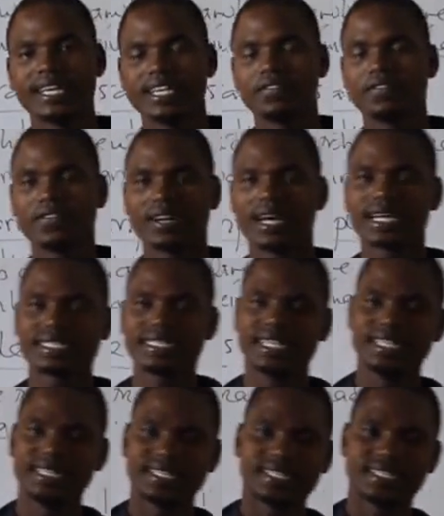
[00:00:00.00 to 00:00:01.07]

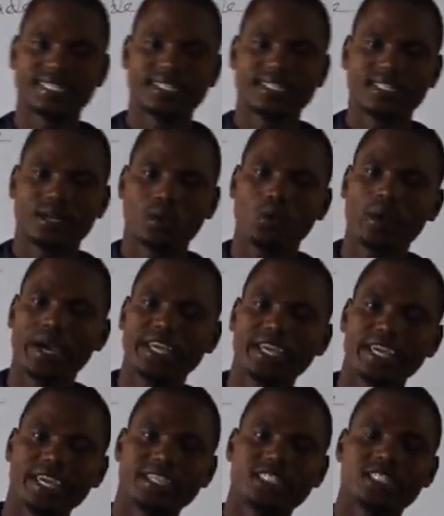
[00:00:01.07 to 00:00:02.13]
refracted when
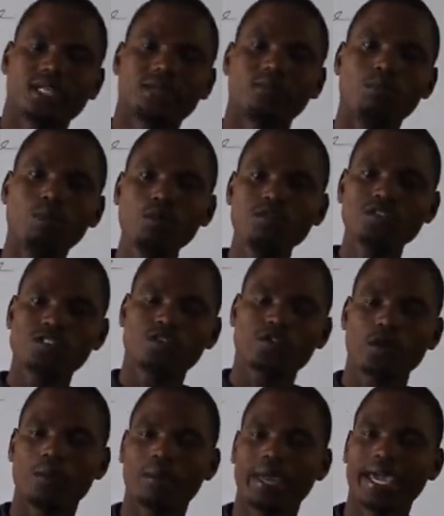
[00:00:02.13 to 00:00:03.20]
it moves
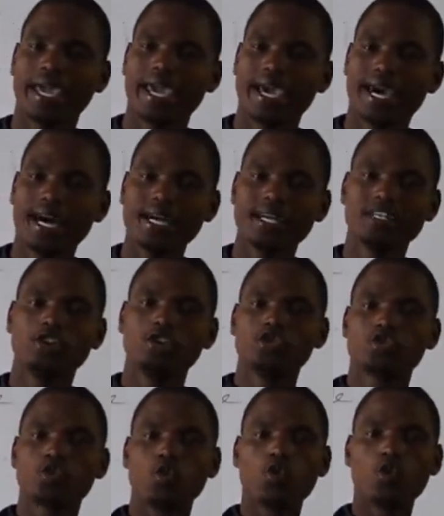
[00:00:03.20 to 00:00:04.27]
from air
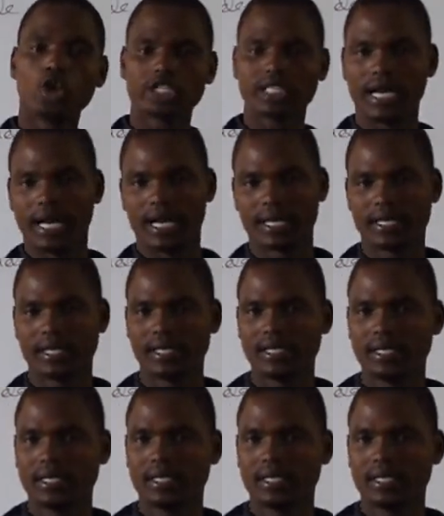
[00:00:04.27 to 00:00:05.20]
to water.